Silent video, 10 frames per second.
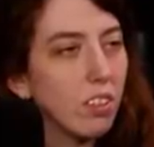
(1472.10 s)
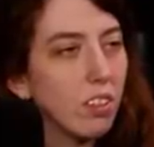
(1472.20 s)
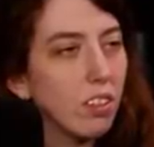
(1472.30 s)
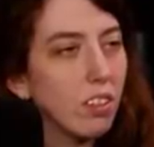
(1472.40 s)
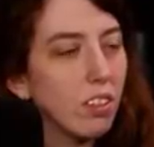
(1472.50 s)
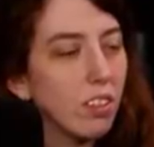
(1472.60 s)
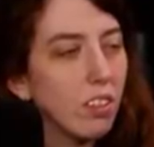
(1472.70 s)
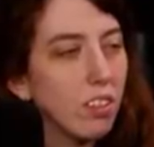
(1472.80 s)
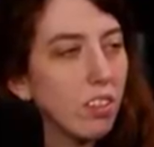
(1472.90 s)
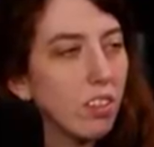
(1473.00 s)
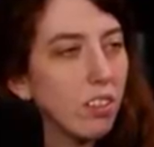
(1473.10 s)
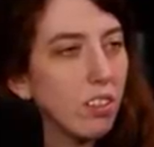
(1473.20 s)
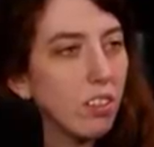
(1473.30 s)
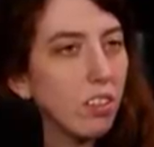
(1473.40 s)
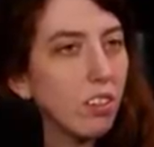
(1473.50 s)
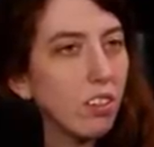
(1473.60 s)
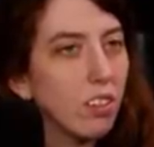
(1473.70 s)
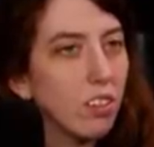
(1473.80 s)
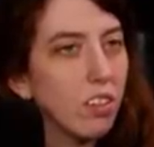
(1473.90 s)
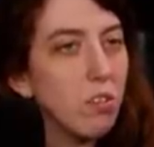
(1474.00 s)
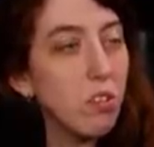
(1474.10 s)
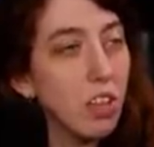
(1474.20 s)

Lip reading: (not speaking)